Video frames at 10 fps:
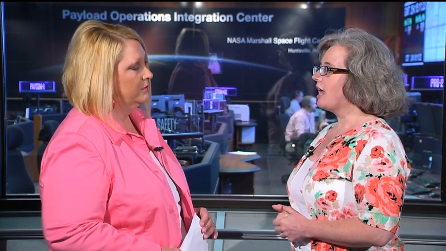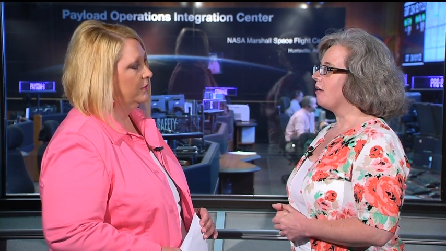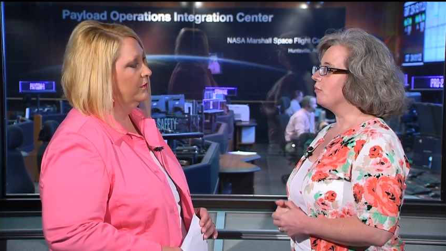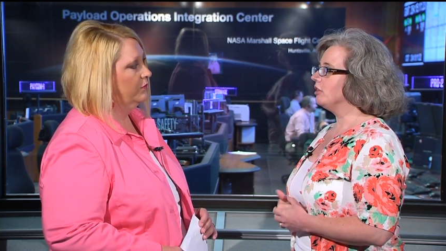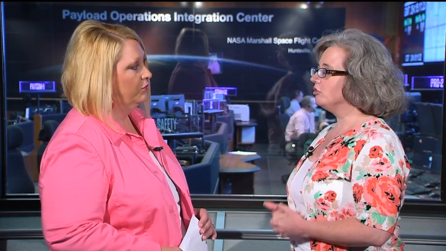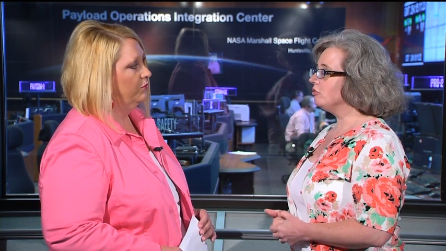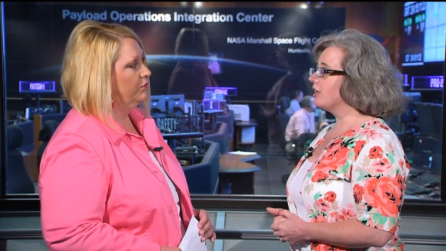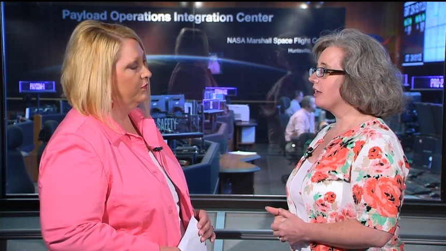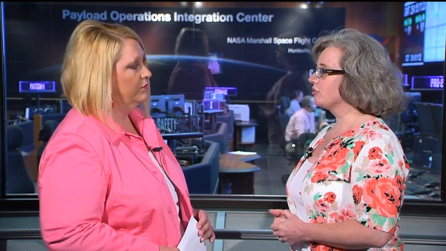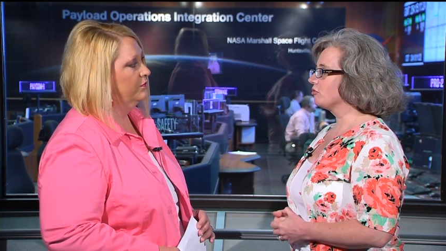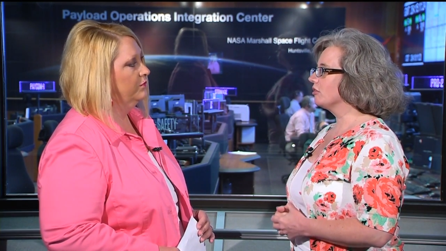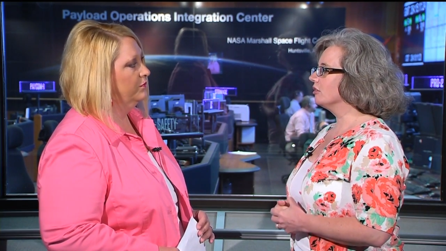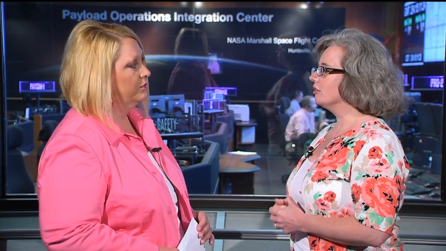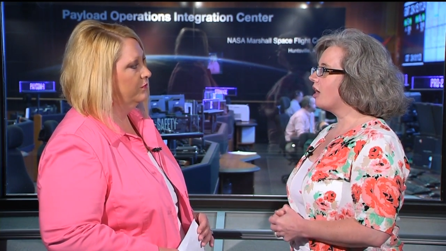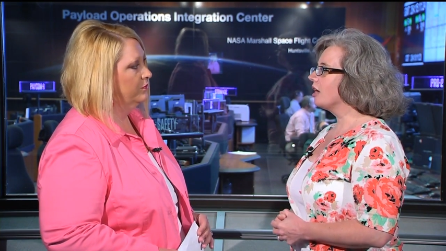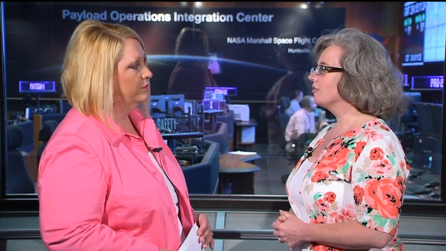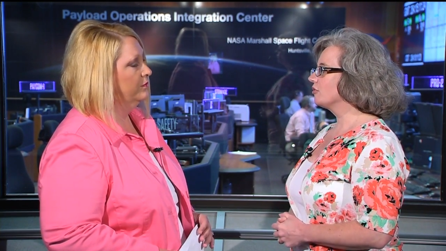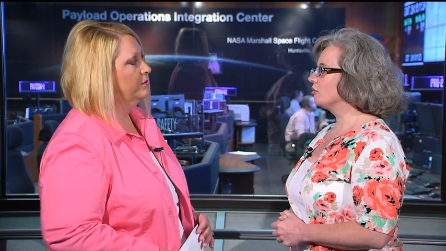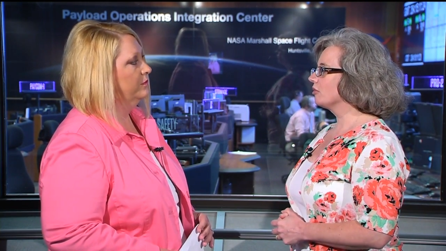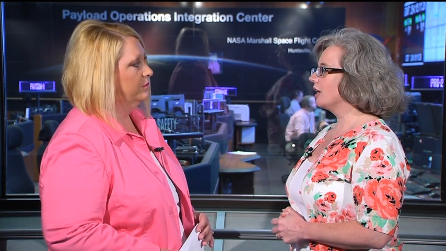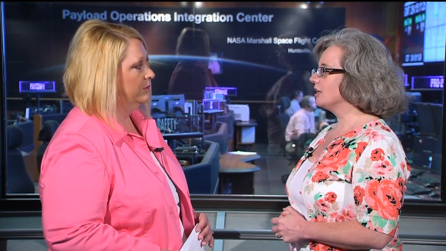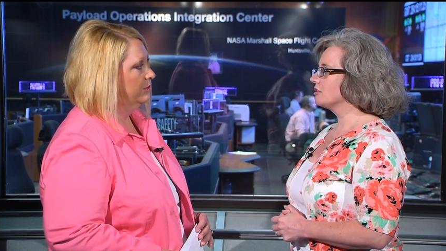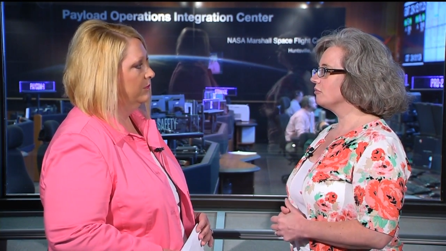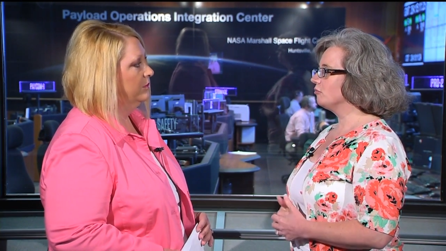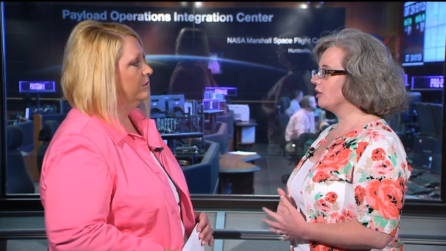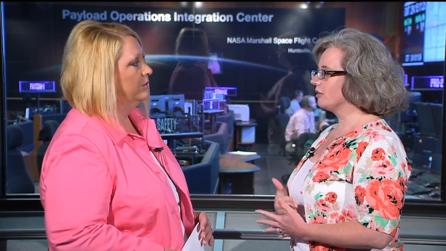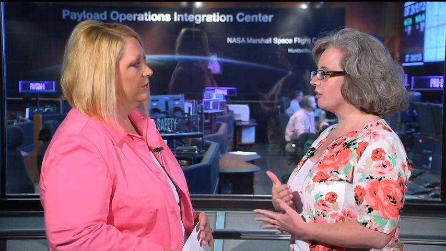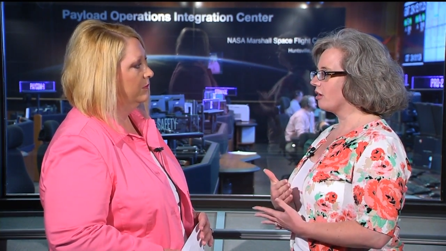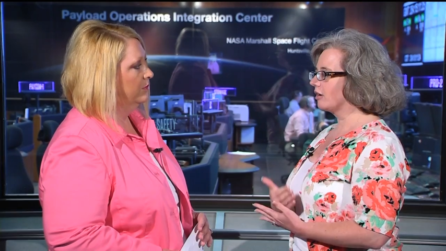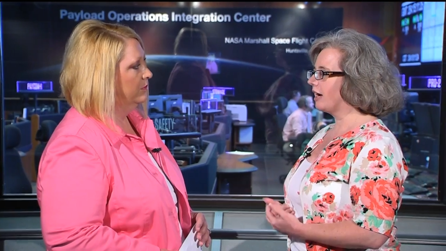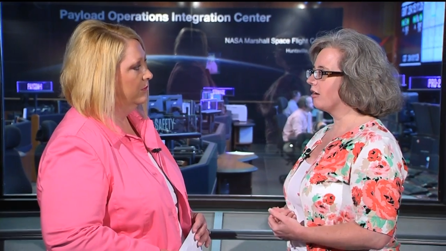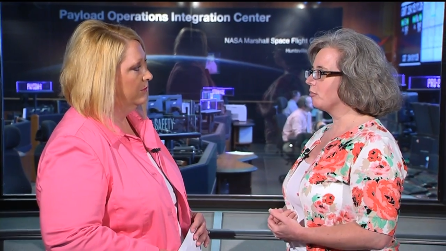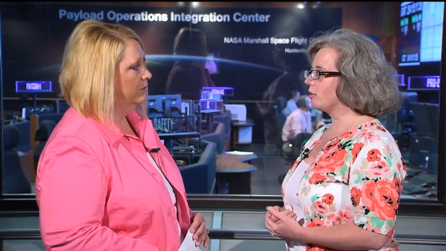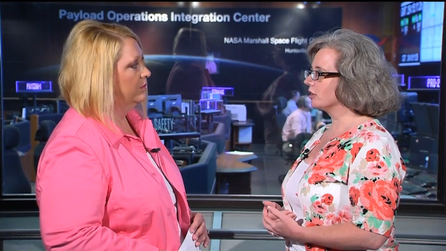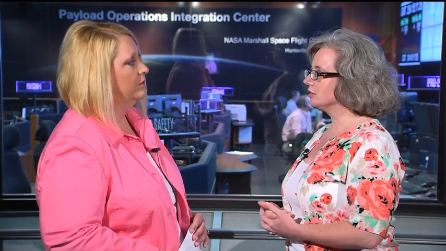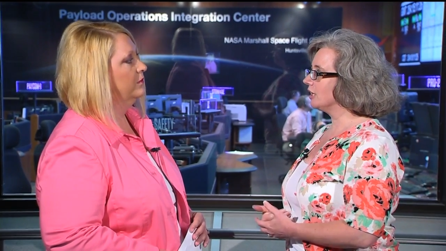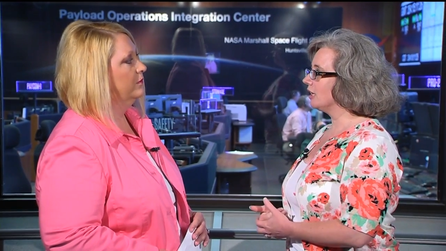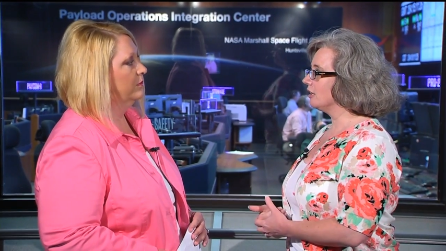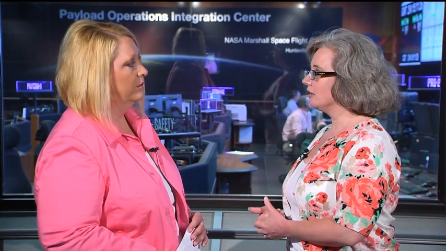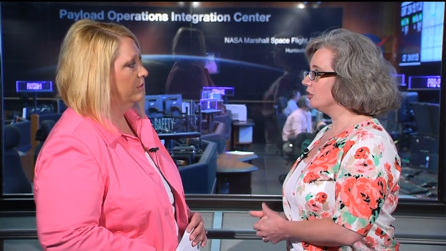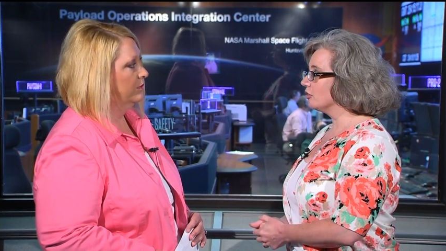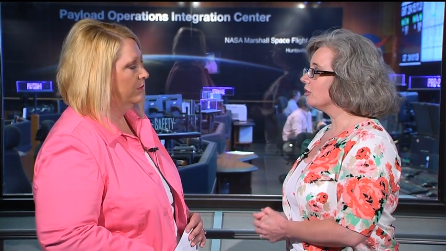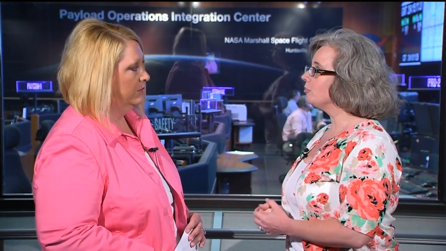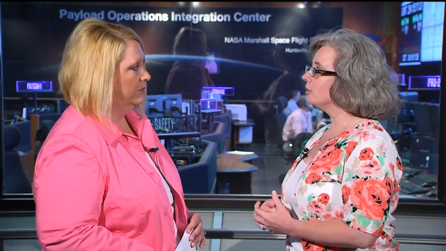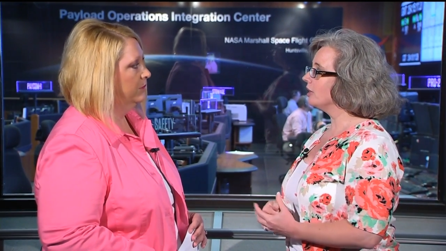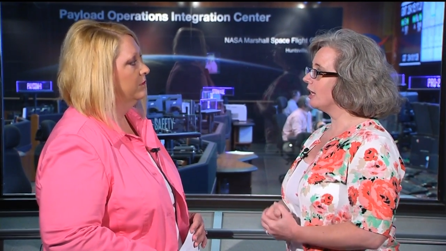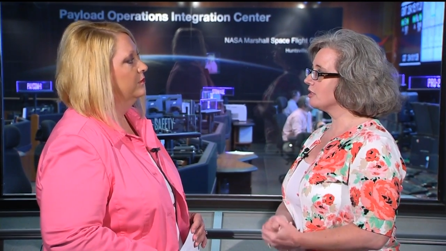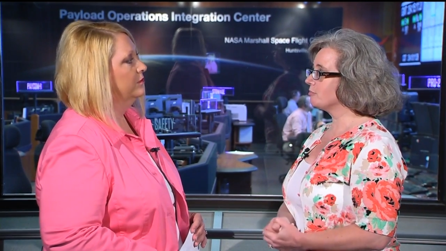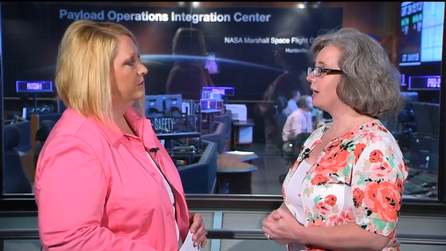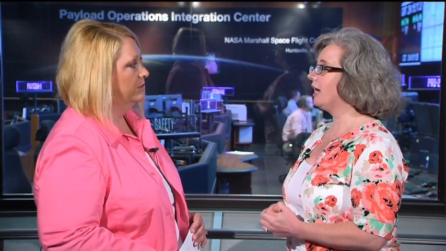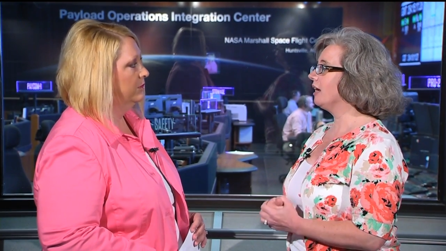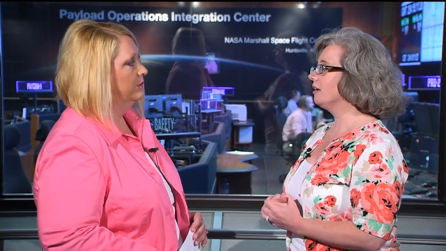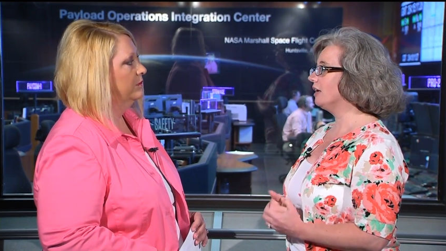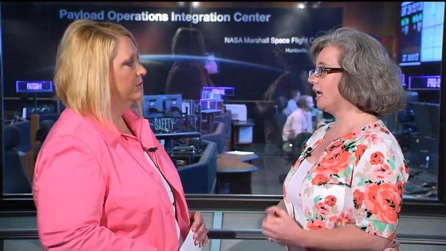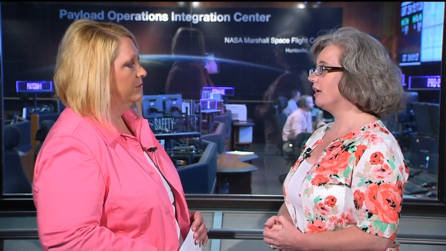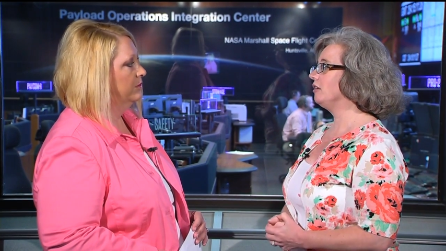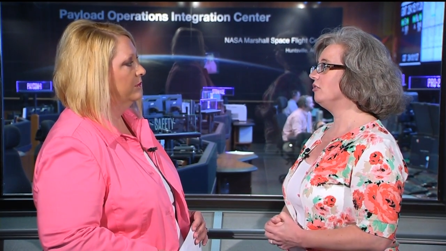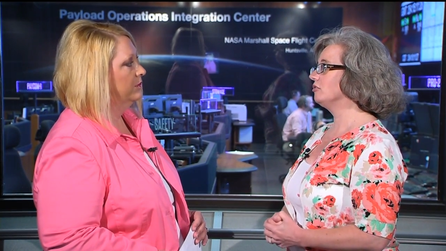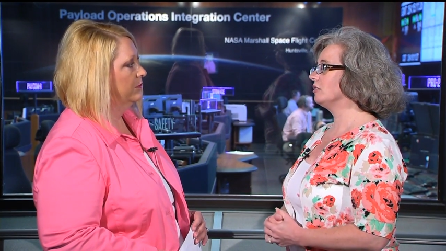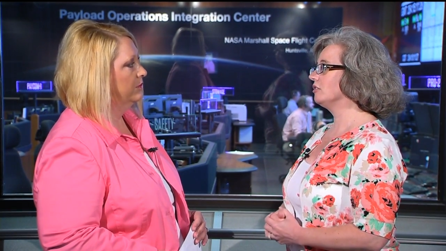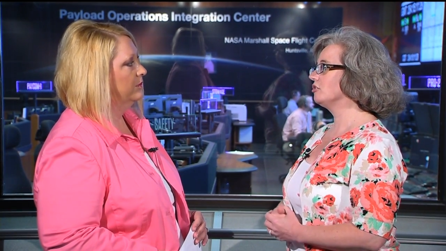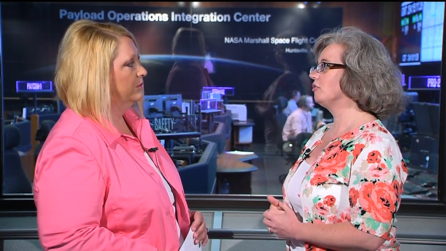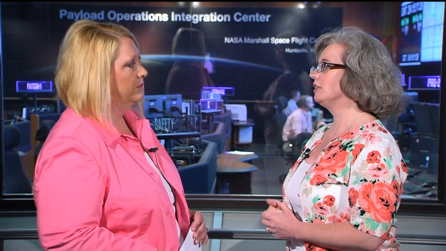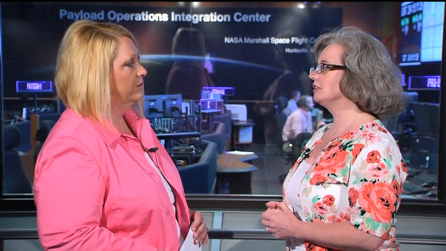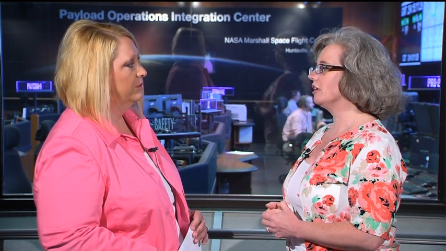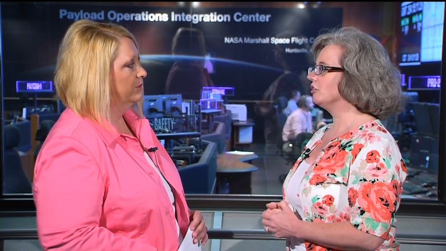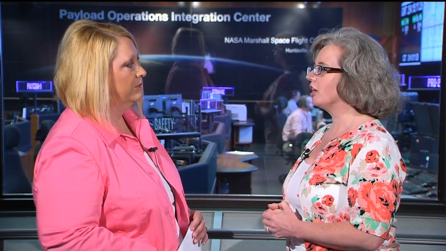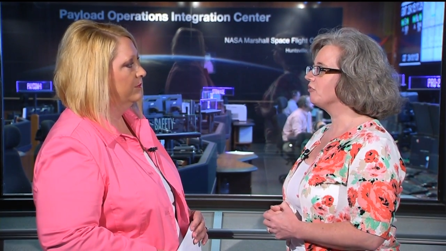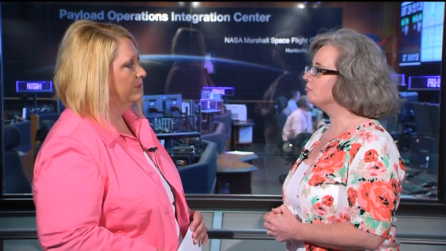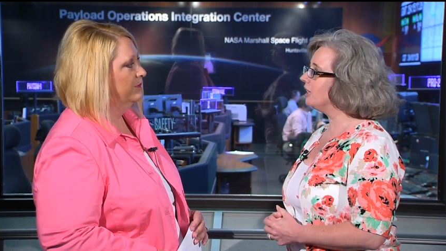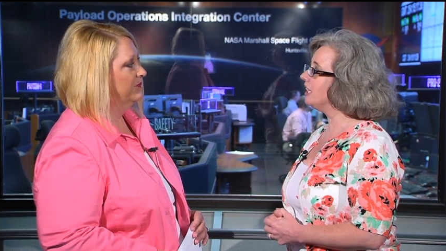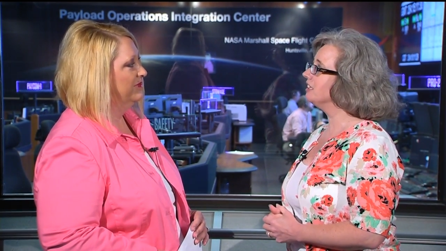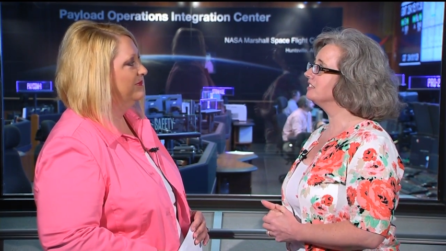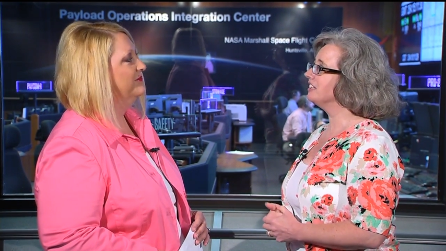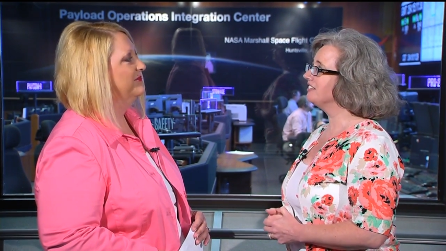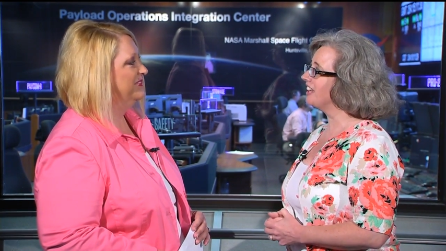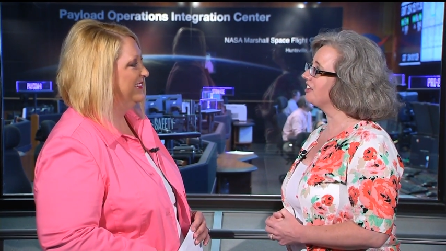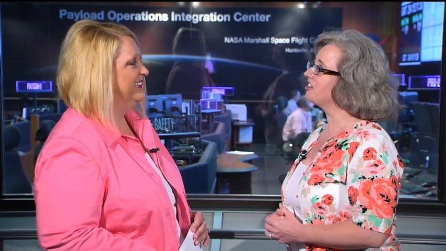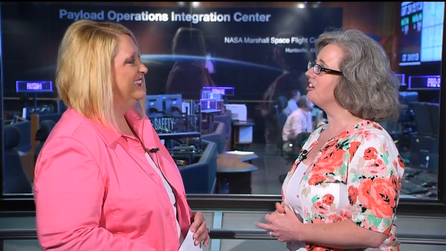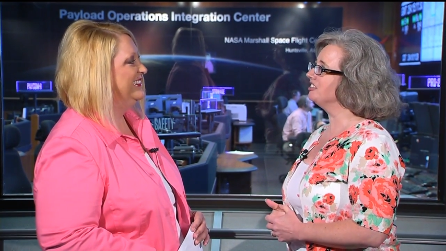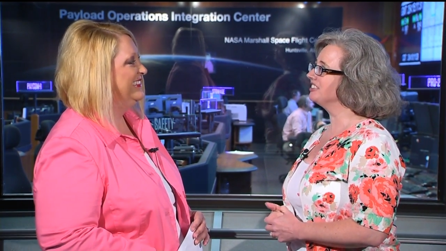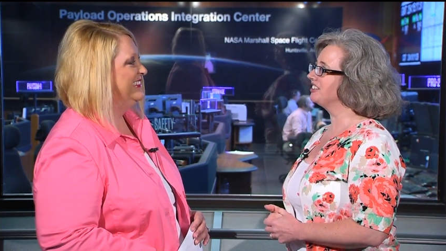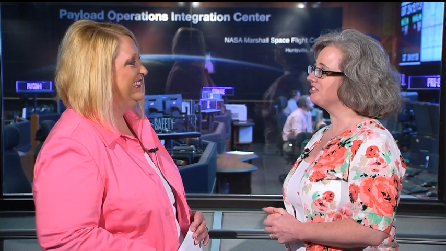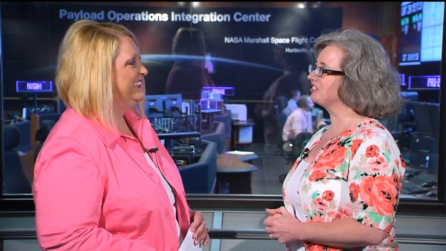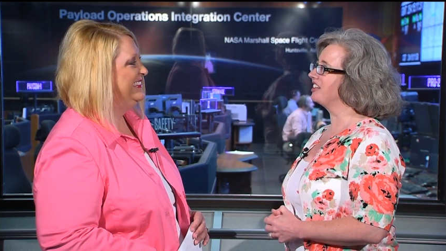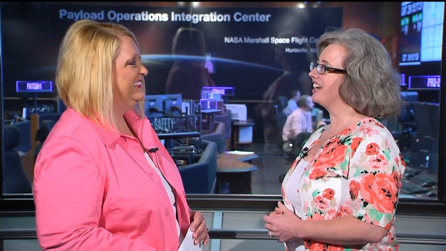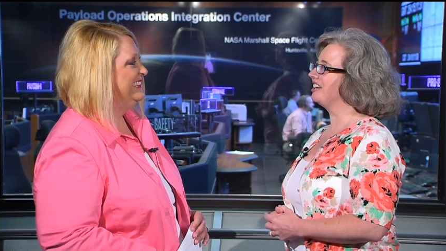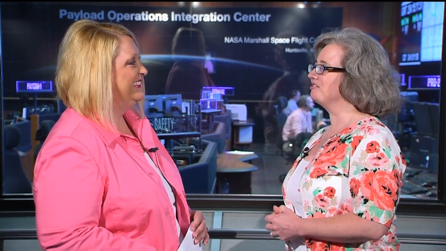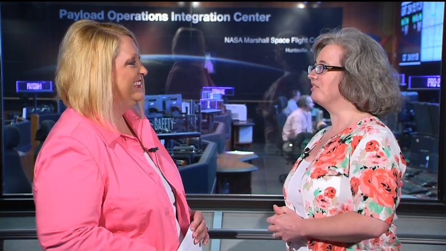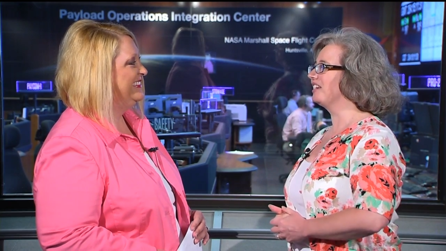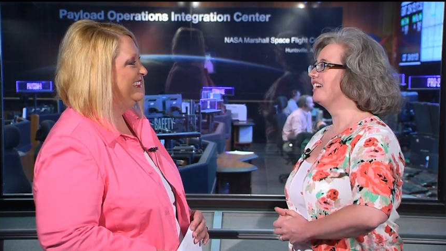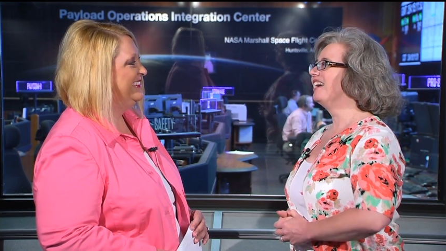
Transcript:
Speaker 1: And we do that through a lot of coordination with our counterparts in Europe and Japan and Houston. So it's a lot of meetings and telecons and coordinating. But